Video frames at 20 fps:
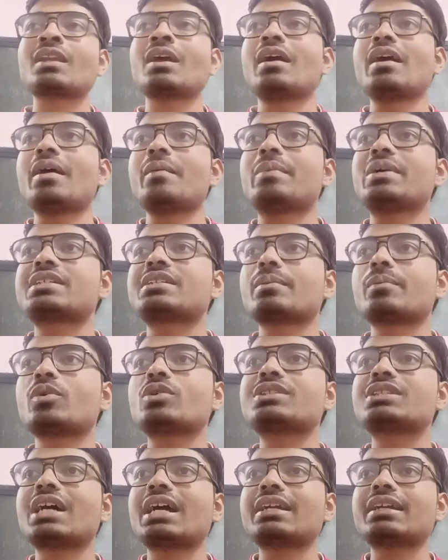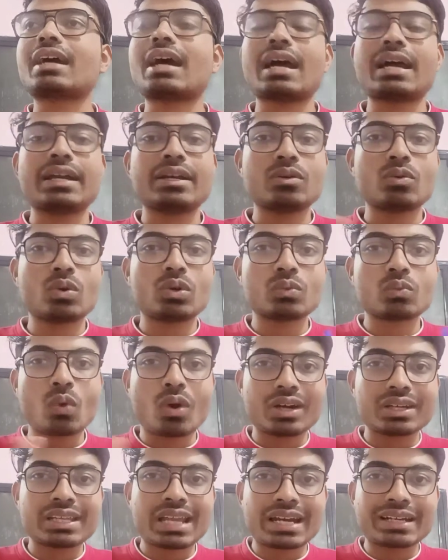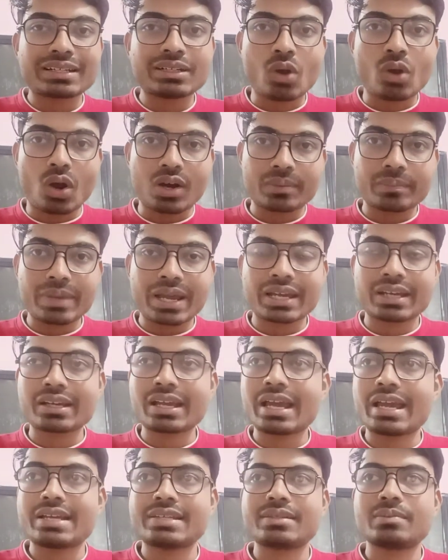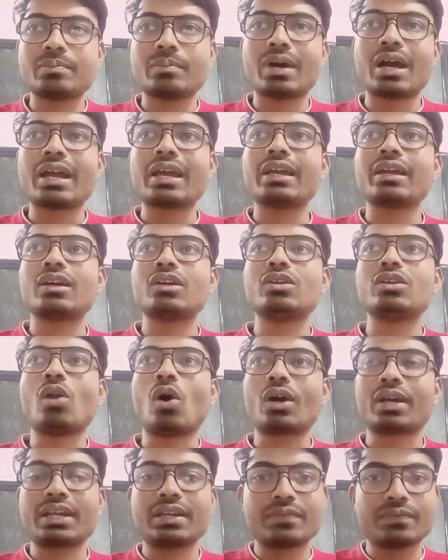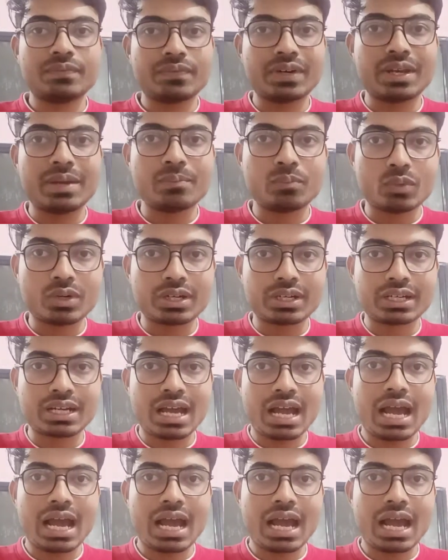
but suppose that I don't want that logback as my logging framework.